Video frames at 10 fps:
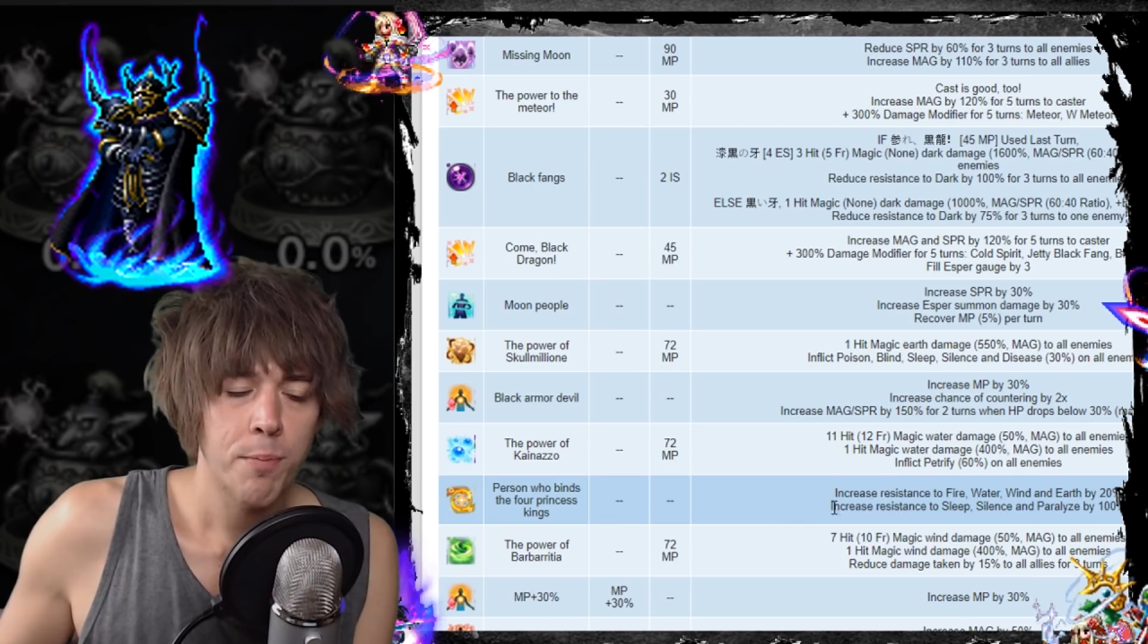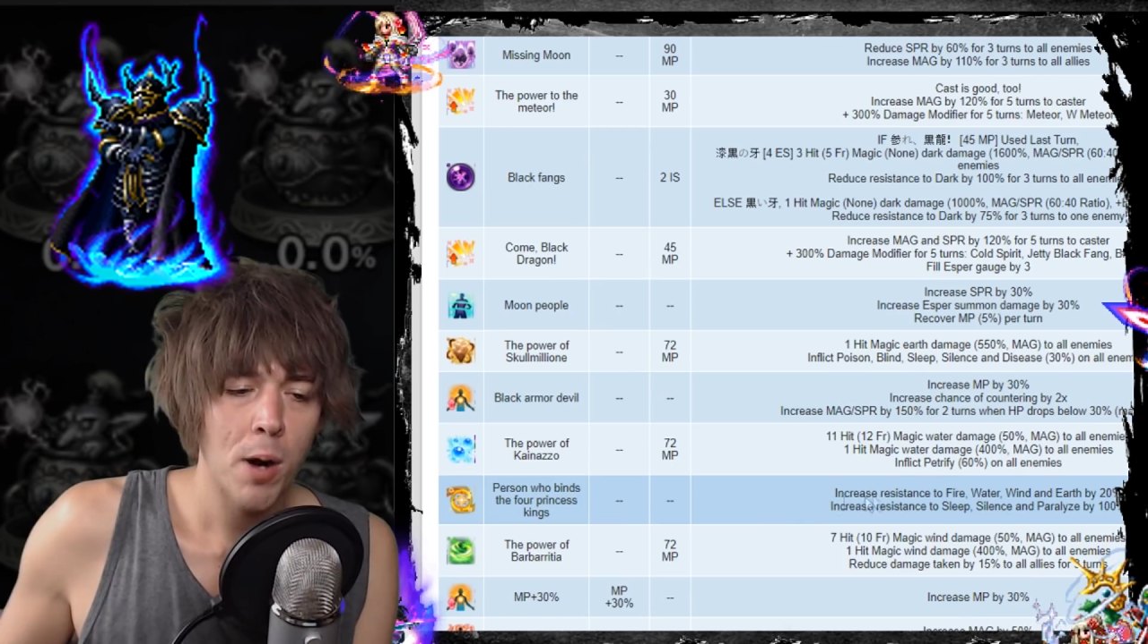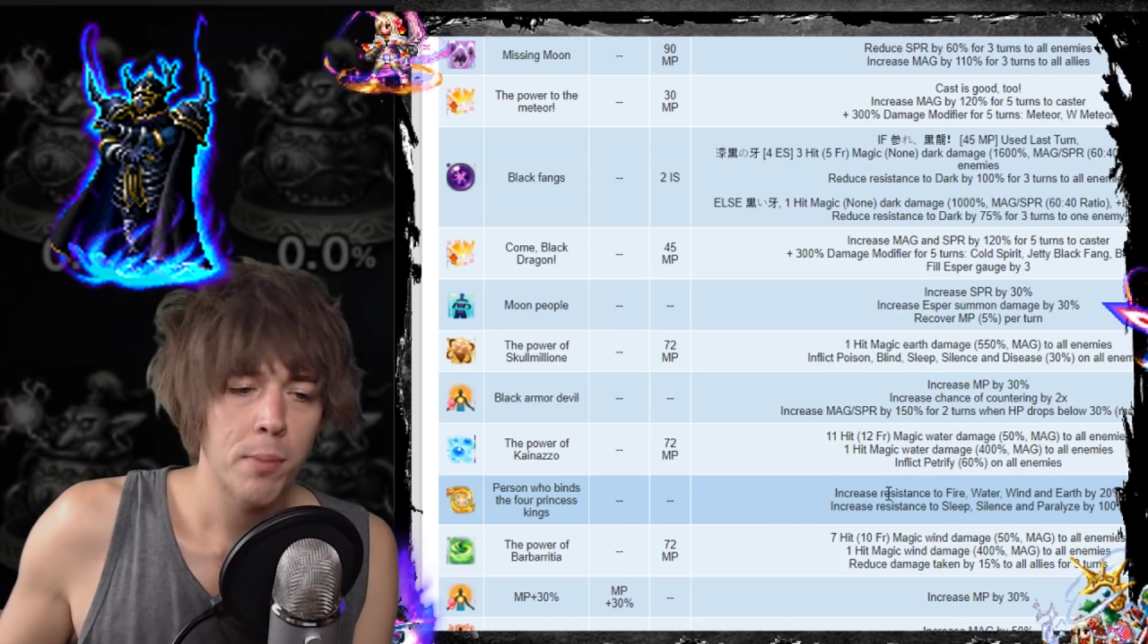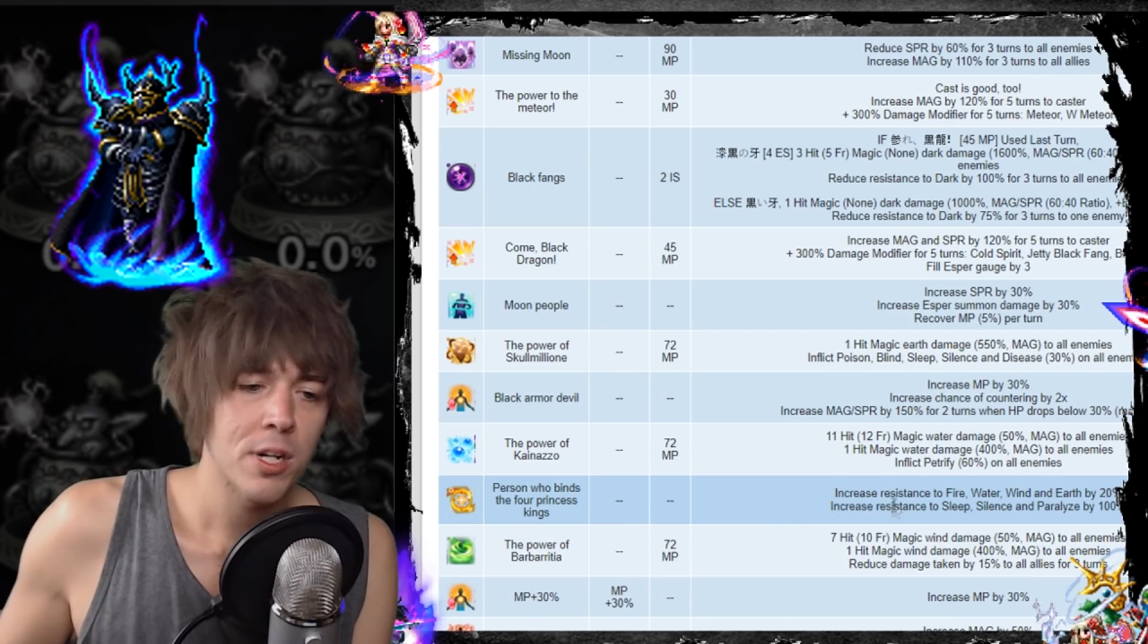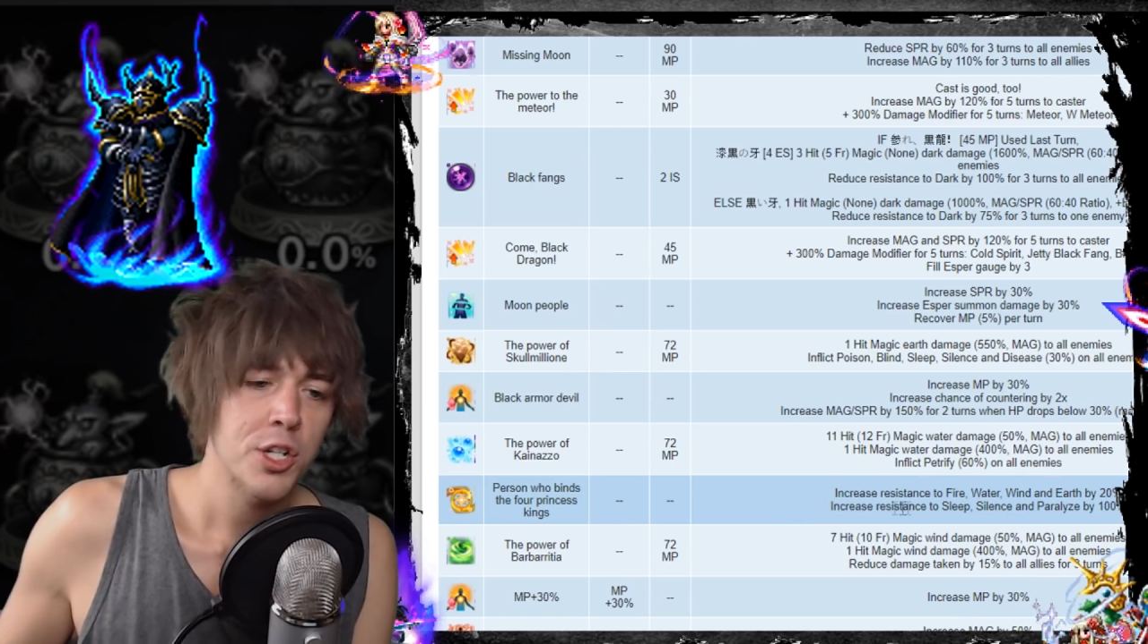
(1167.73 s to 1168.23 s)
of
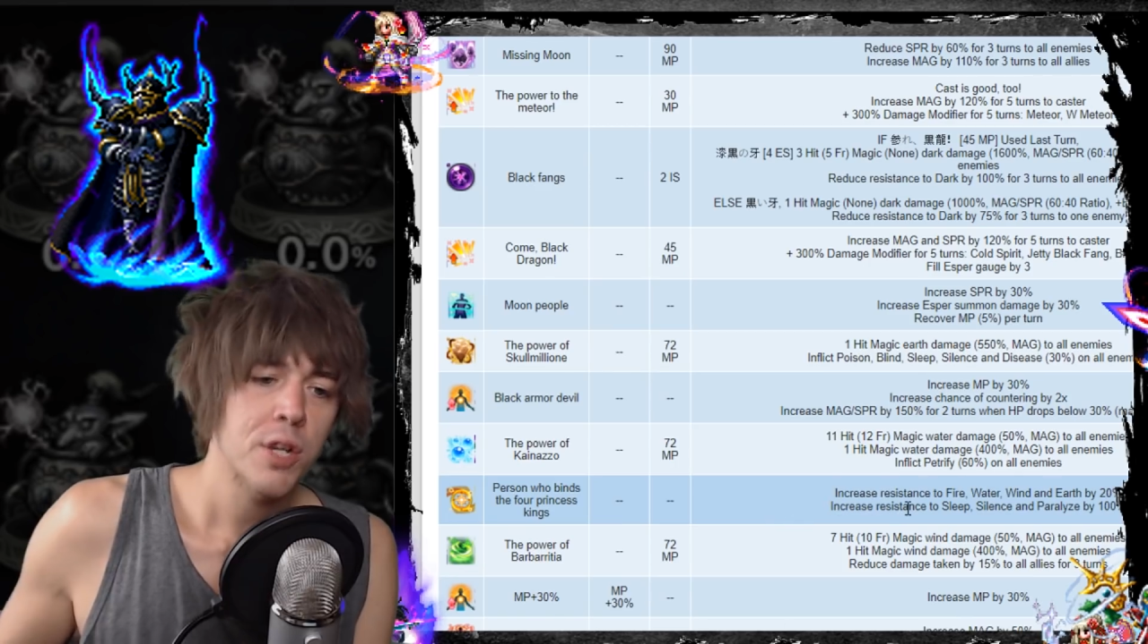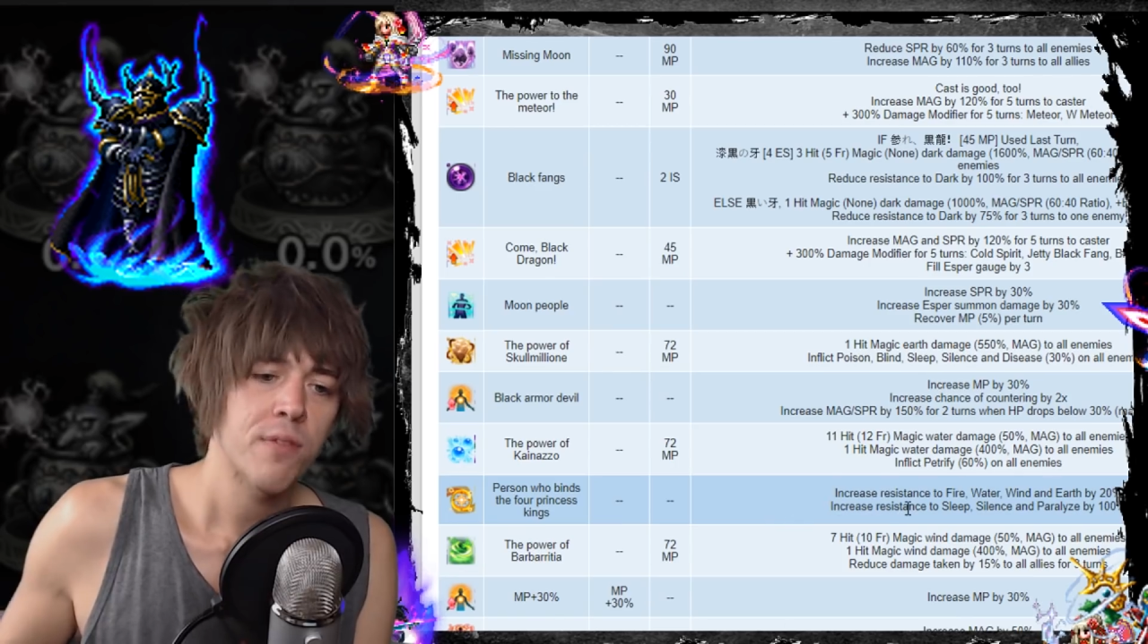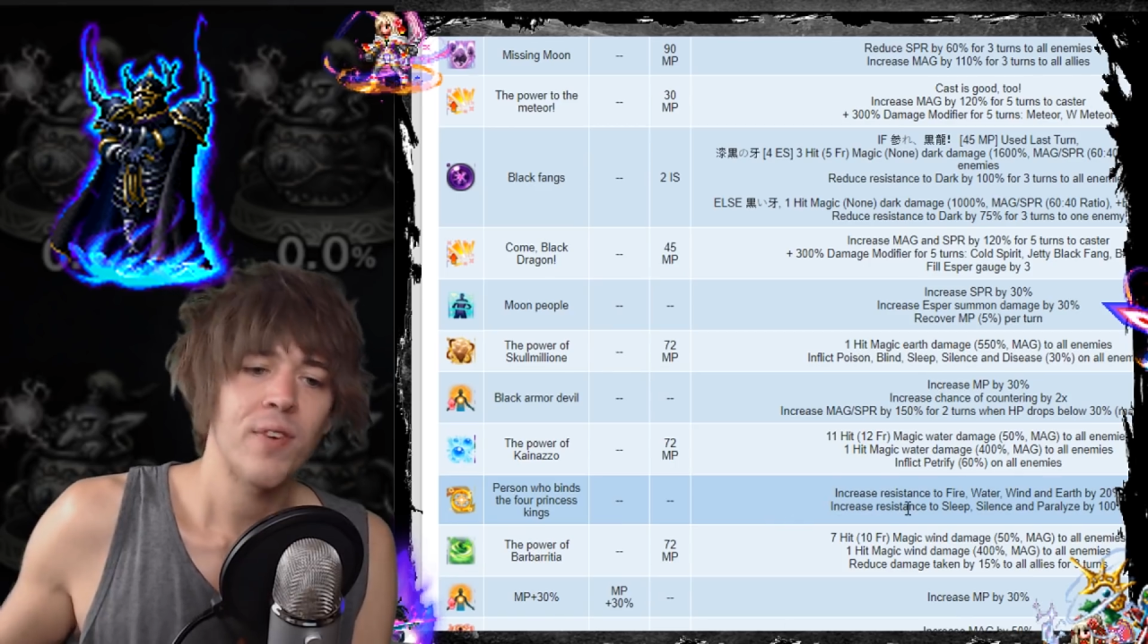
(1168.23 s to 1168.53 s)
Barbarecia,